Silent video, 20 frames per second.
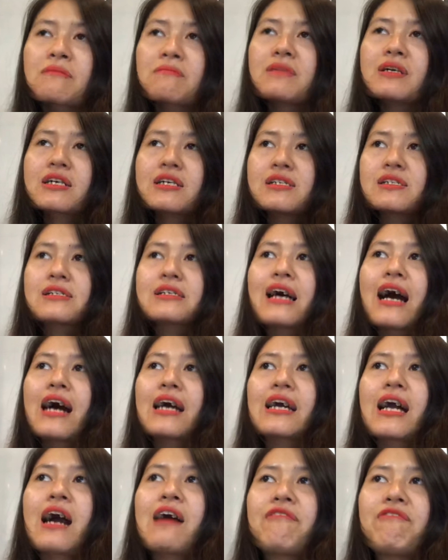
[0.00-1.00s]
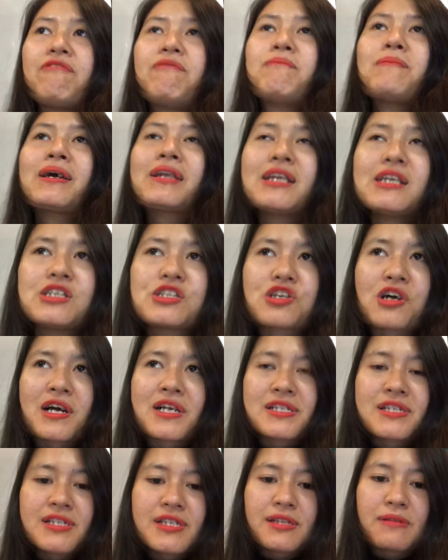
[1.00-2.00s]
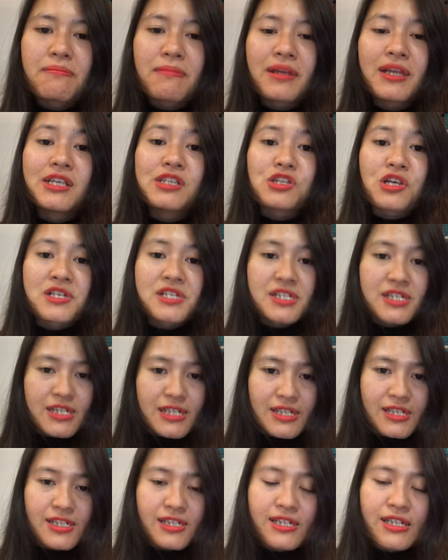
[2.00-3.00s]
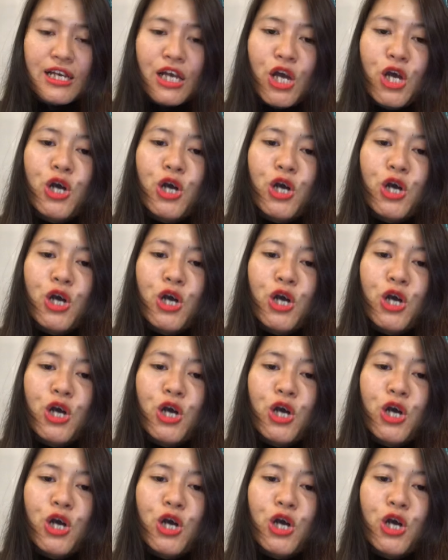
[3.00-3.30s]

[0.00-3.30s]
because I have many chance many chances